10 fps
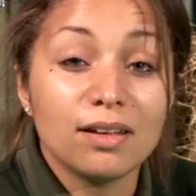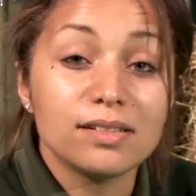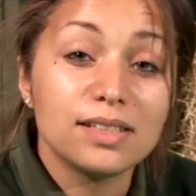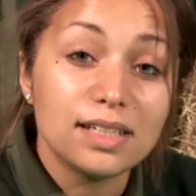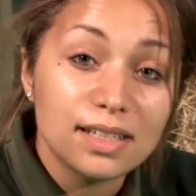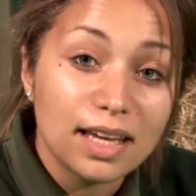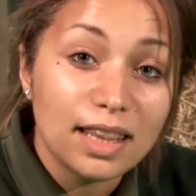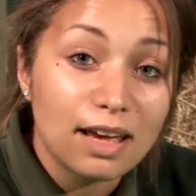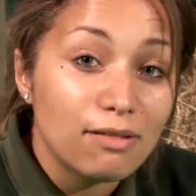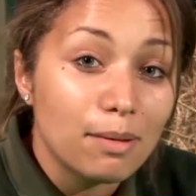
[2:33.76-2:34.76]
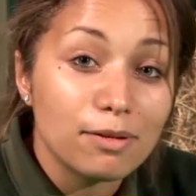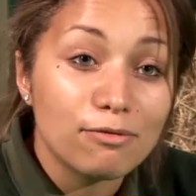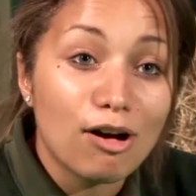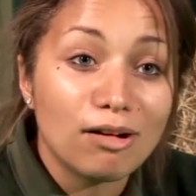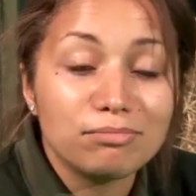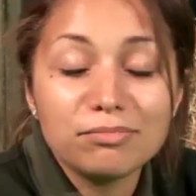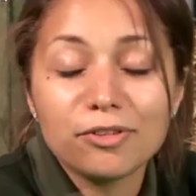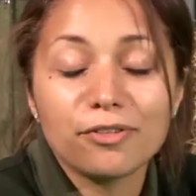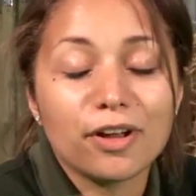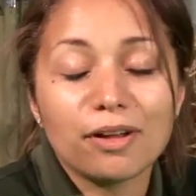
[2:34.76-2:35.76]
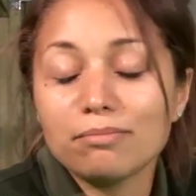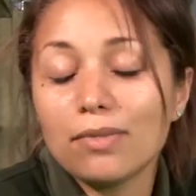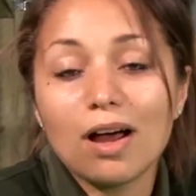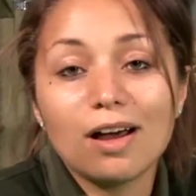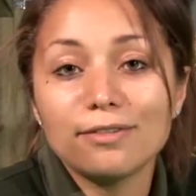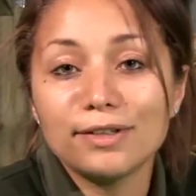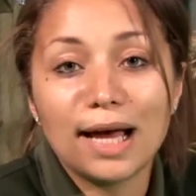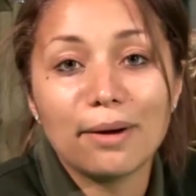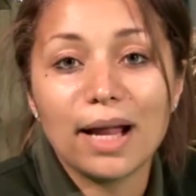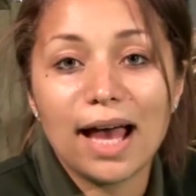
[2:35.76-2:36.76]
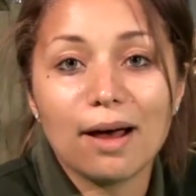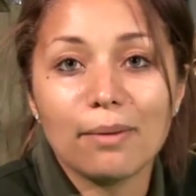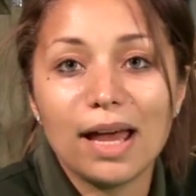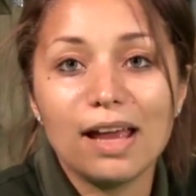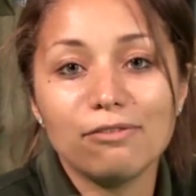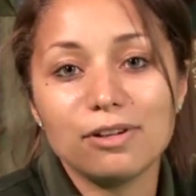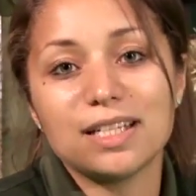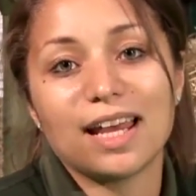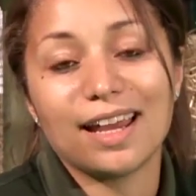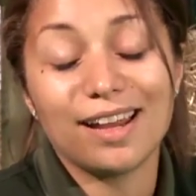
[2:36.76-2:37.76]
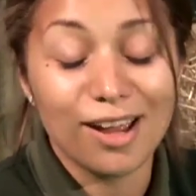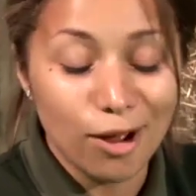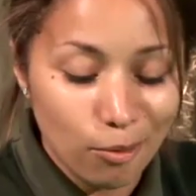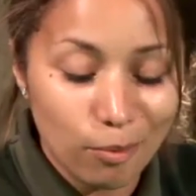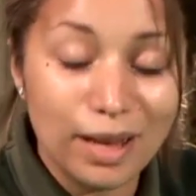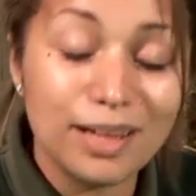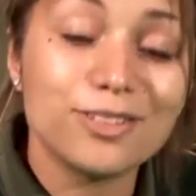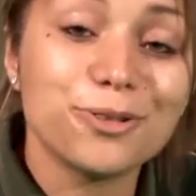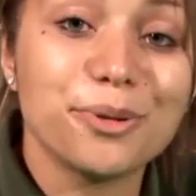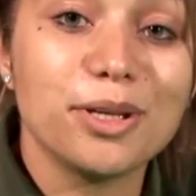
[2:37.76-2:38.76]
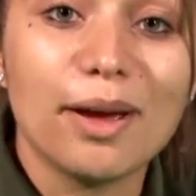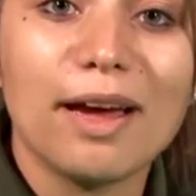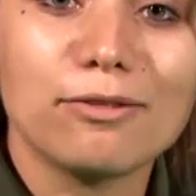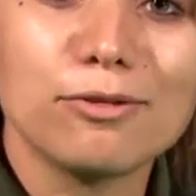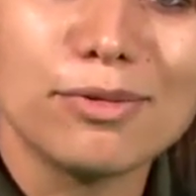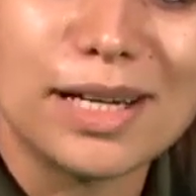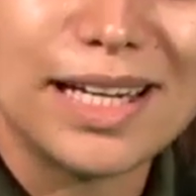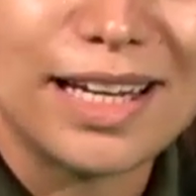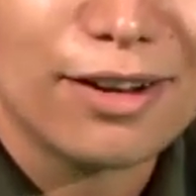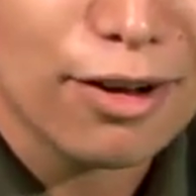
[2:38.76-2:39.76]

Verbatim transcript: Sitting in their rabbit run for half an hour and an hour every day will ensure that you have a really